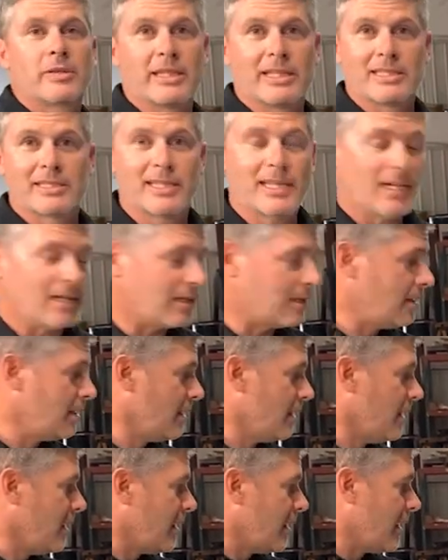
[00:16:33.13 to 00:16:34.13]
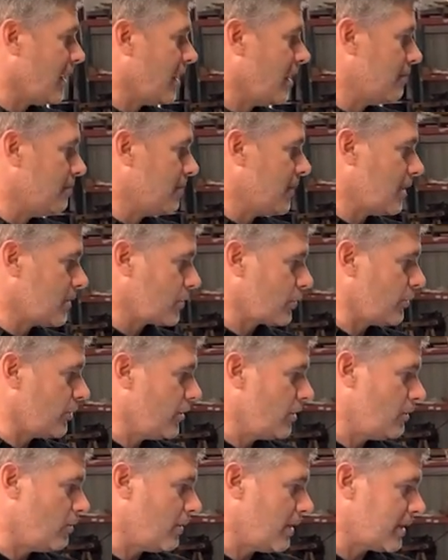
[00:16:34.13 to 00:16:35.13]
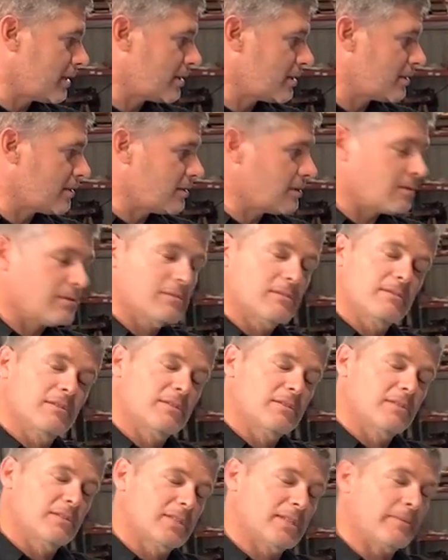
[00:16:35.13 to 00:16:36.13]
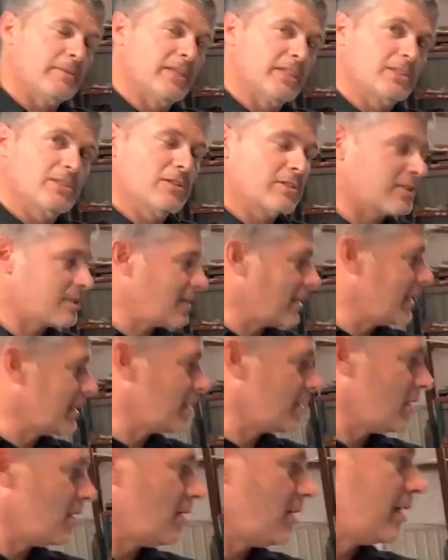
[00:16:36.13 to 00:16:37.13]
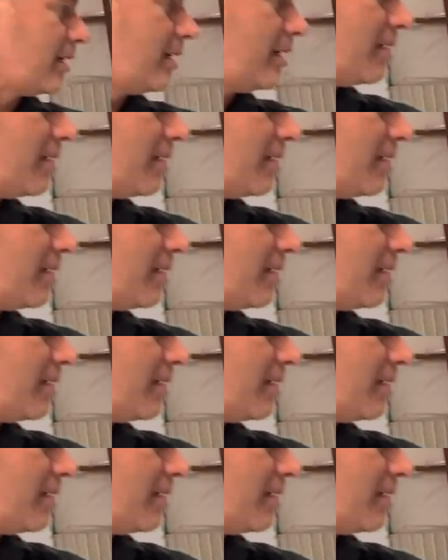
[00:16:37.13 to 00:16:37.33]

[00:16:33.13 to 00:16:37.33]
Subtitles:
Excel. I'll show you what some of this looks like on